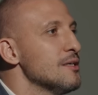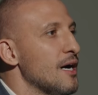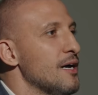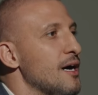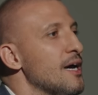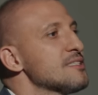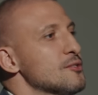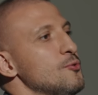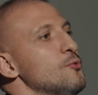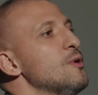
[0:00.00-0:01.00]
I
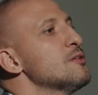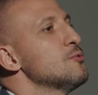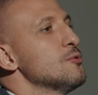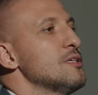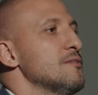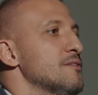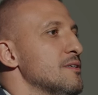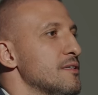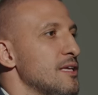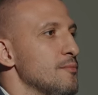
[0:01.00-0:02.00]
asked you, what do you give
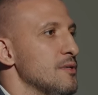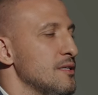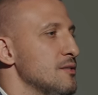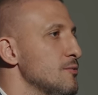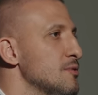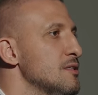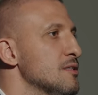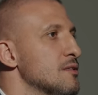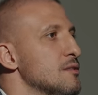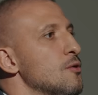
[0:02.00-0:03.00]
them? And you
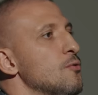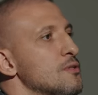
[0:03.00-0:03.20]
didn't know.